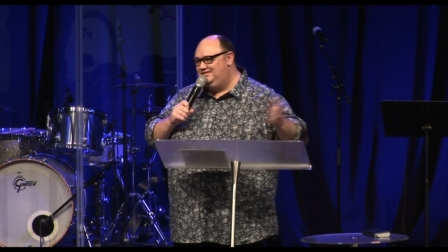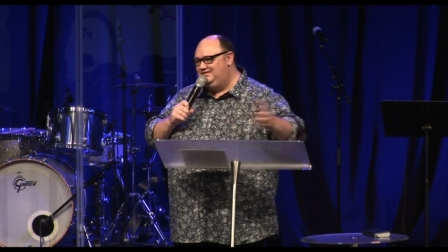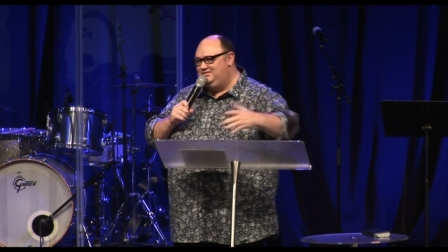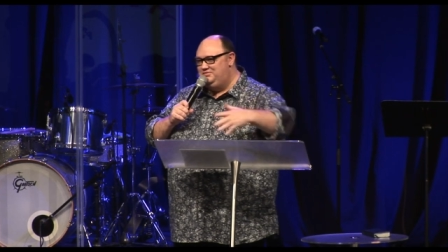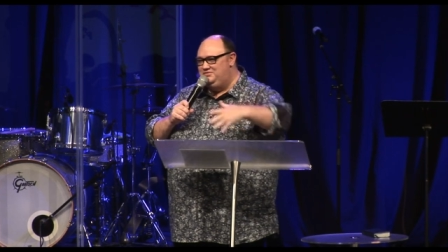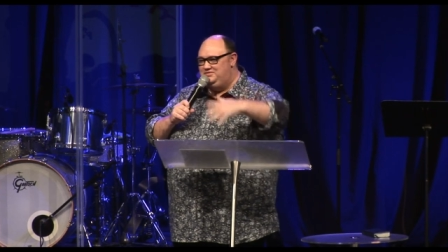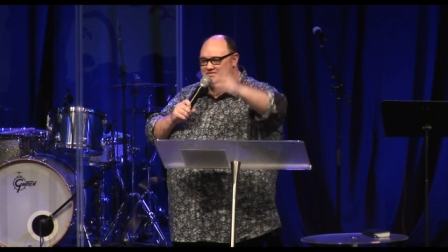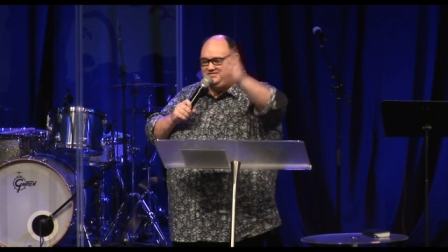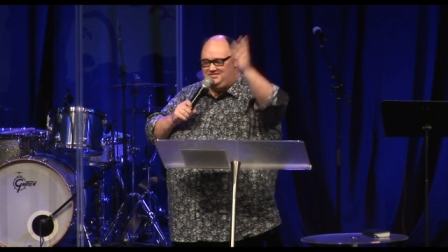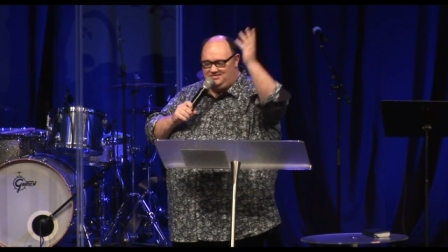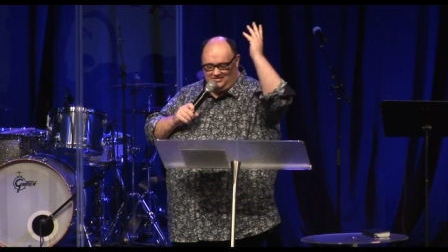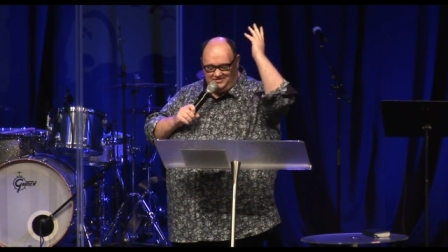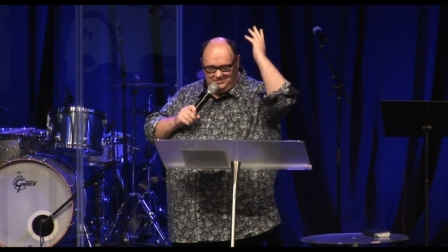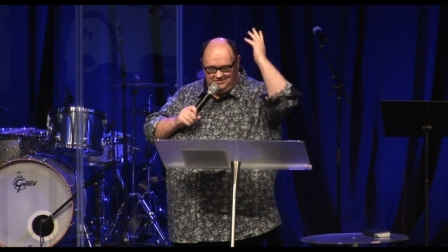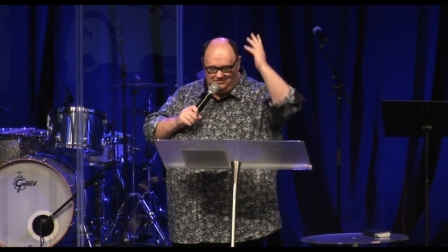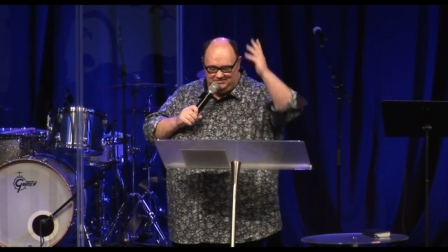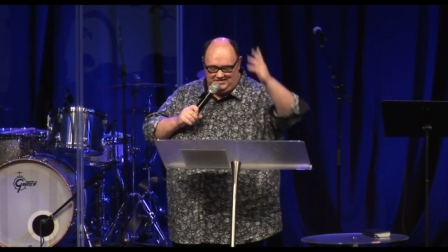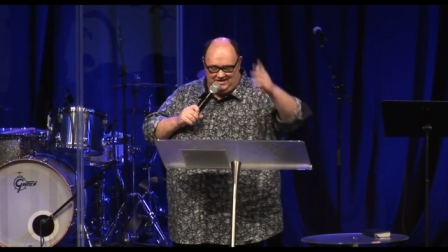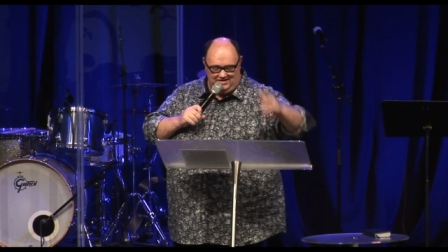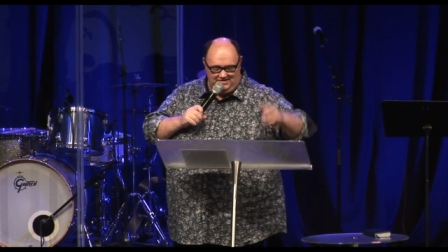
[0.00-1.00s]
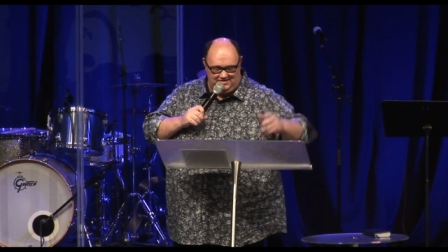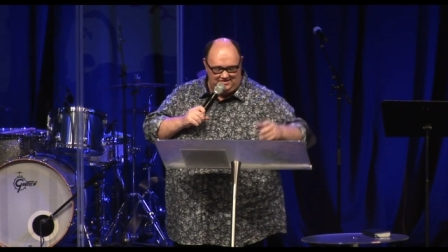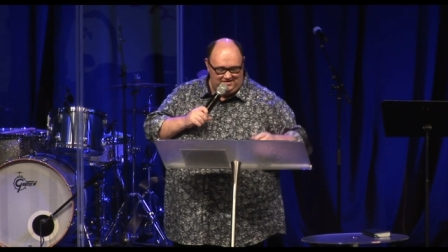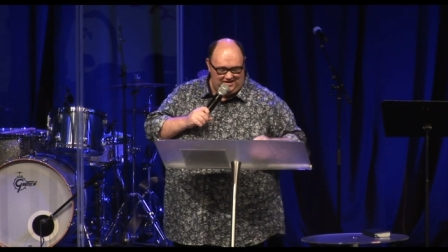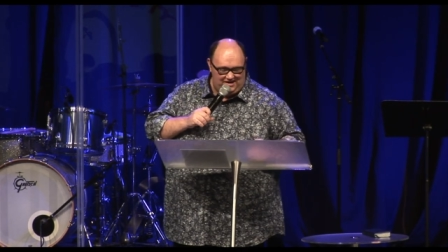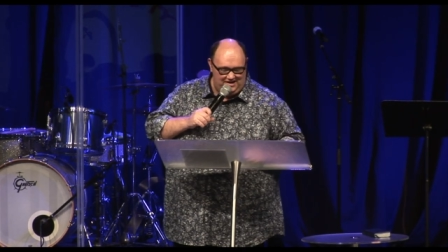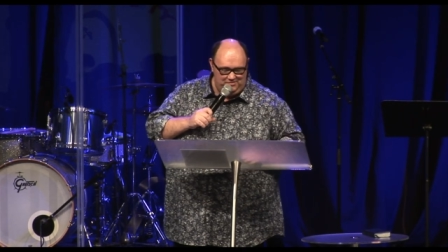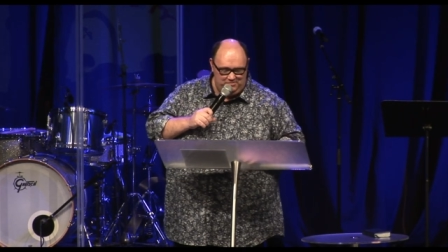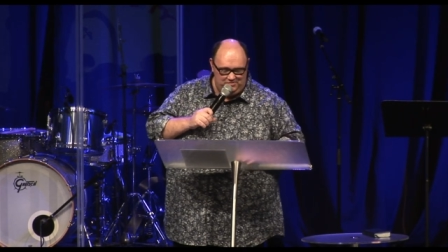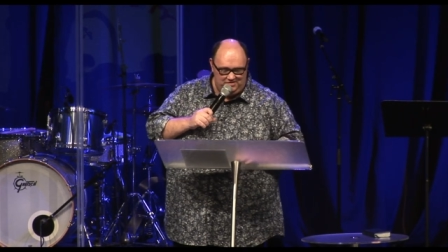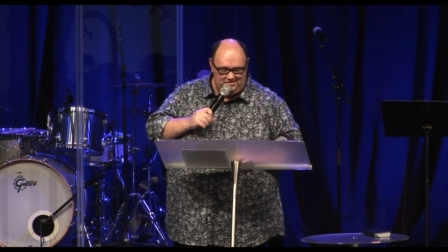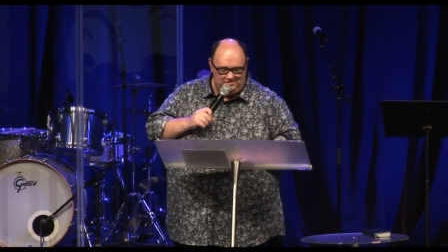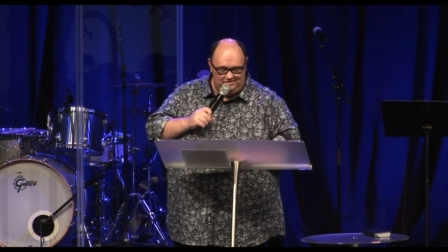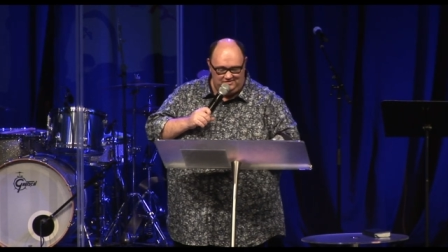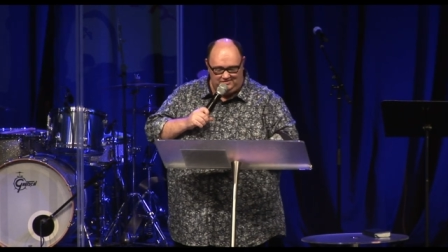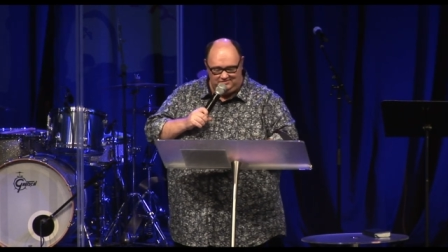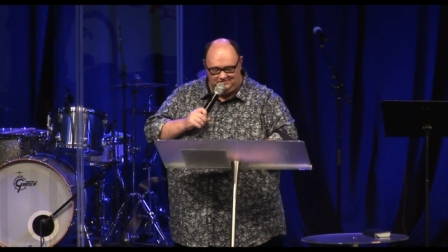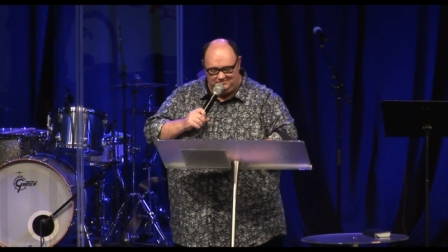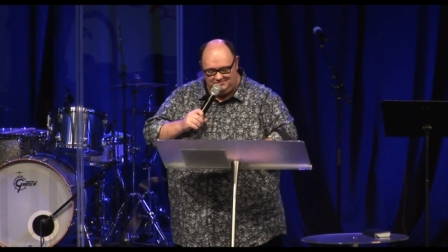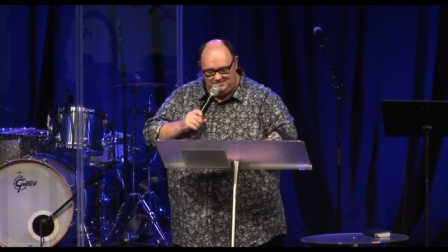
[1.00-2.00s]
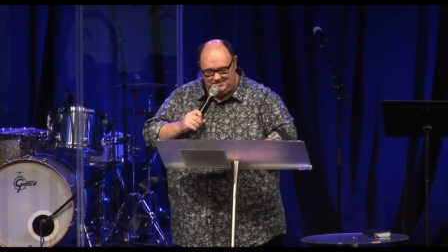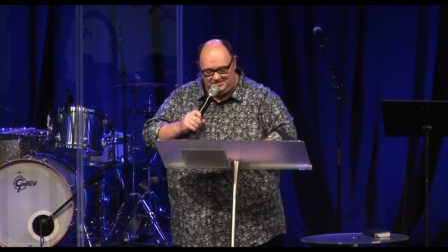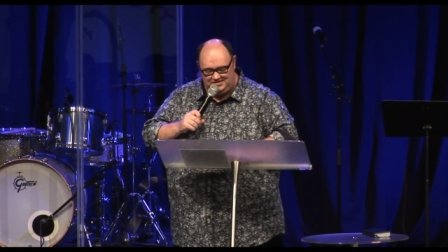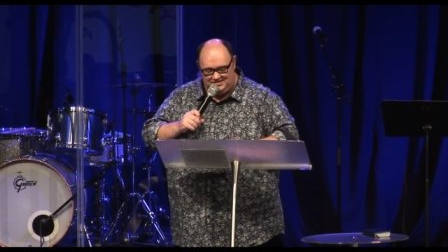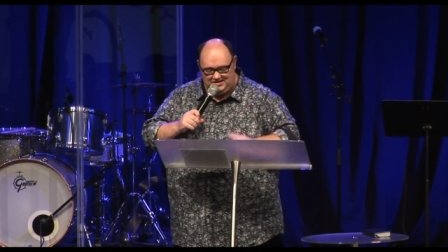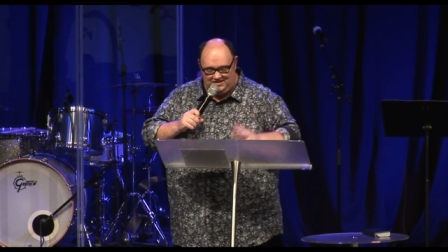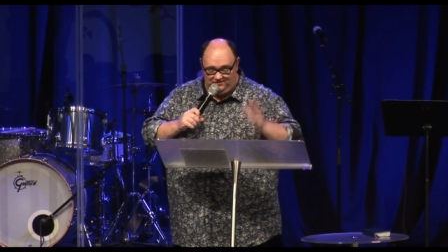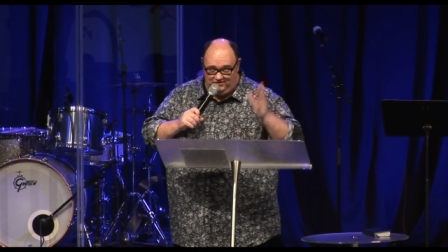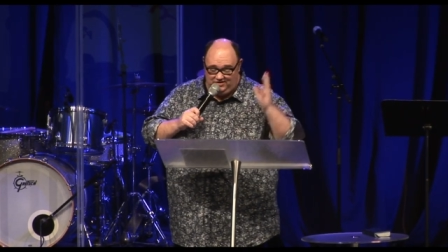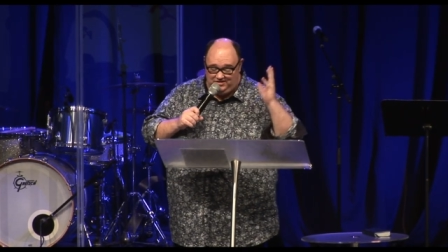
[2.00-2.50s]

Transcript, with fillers: all this entertainment and stuff.